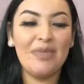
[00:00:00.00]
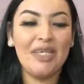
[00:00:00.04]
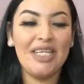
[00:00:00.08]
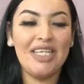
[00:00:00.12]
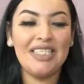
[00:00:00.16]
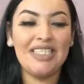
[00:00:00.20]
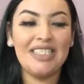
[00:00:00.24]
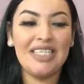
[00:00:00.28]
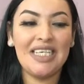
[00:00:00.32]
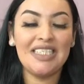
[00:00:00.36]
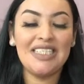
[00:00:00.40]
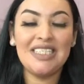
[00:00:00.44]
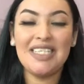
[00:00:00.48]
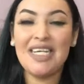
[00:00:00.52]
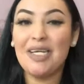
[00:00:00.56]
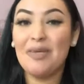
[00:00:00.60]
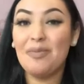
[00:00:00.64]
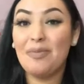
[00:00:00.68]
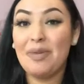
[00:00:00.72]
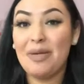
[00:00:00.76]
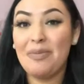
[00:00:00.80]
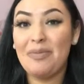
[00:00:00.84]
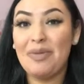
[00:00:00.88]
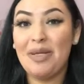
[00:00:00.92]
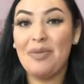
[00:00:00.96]
because that's like
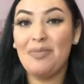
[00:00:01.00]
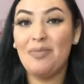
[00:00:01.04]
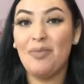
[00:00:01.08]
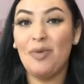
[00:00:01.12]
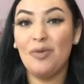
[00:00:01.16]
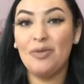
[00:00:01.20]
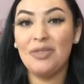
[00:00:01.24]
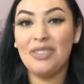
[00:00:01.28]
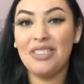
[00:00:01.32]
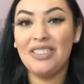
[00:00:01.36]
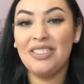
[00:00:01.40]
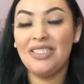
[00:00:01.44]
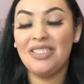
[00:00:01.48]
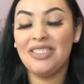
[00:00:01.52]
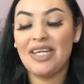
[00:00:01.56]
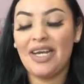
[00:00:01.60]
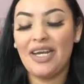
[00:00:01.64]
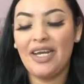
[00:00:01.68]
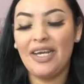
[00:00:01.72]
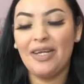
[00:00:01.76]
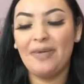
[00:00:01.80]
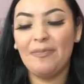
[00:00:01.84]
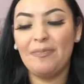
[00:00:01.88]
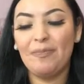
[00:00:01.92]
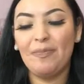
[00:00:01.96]
my main posting
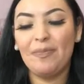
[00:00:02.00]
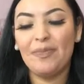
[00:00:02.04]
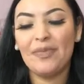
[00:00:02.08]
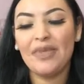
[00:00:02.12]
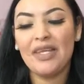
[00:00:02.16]
site,